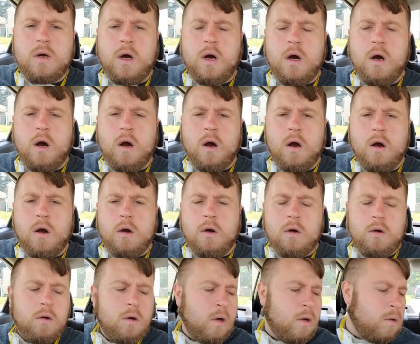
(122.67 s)

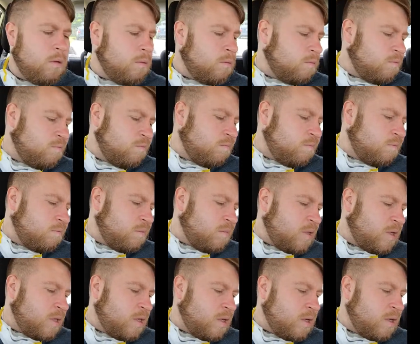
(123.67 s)
are
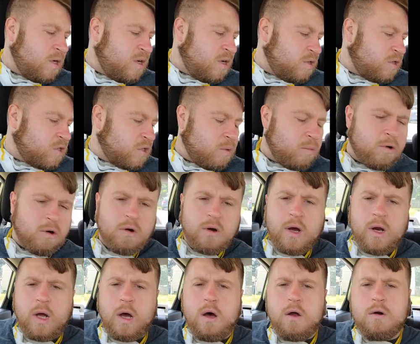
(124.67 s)
somewhere
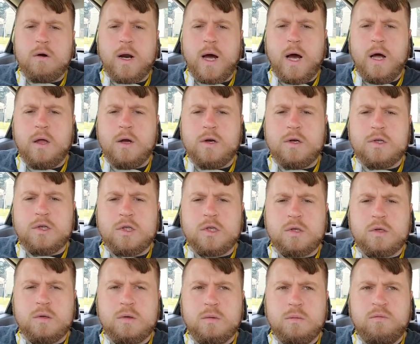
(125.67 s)
around
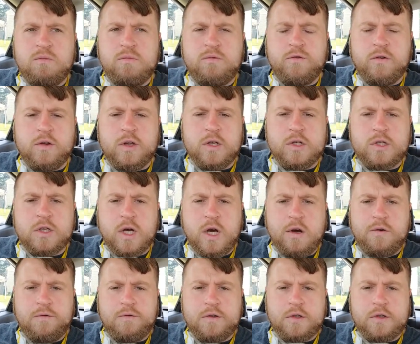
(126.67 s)
$100 for this stuff.